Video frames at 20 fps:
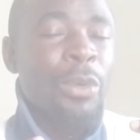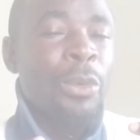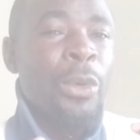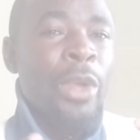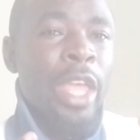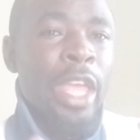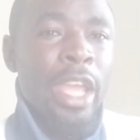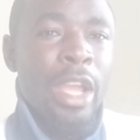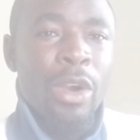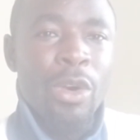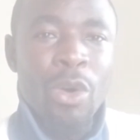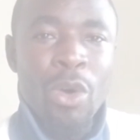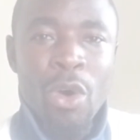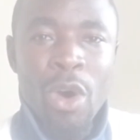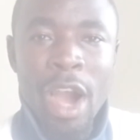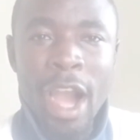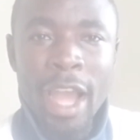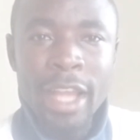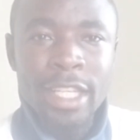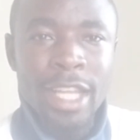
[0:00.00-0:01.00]
we
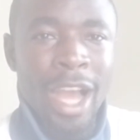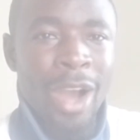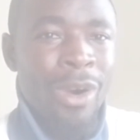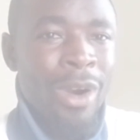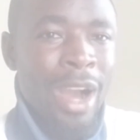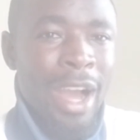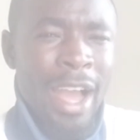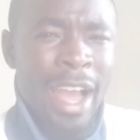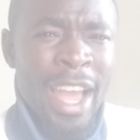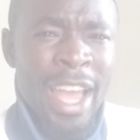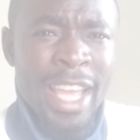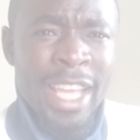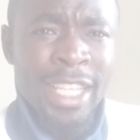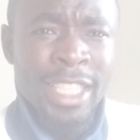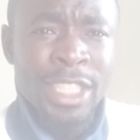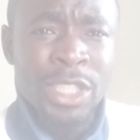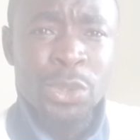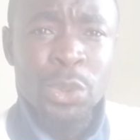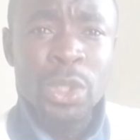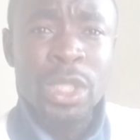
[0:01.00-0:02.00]
all had our
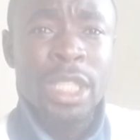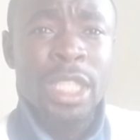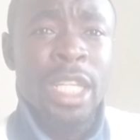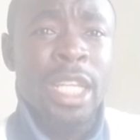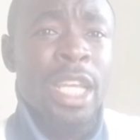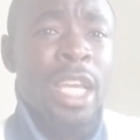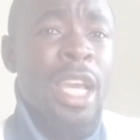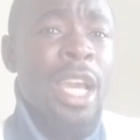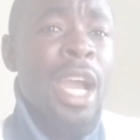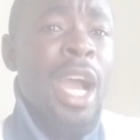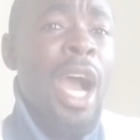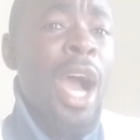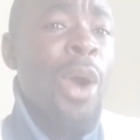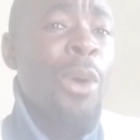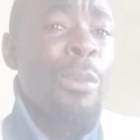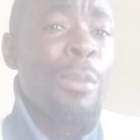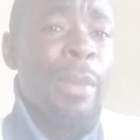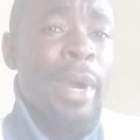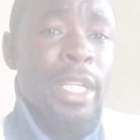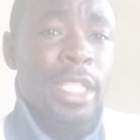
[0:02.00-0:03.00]
eyes to see
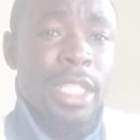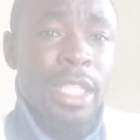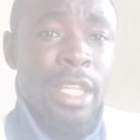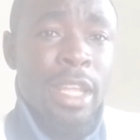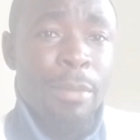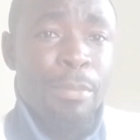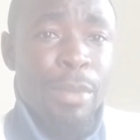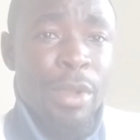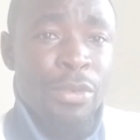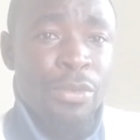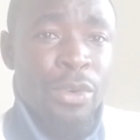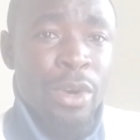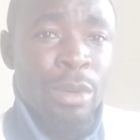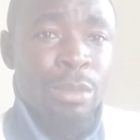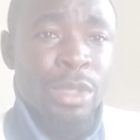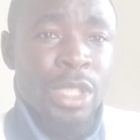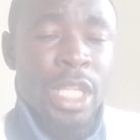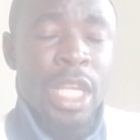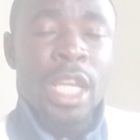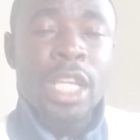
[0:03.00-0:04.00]
how much they
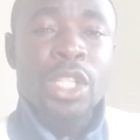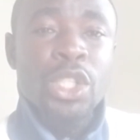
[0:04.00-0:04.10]
performed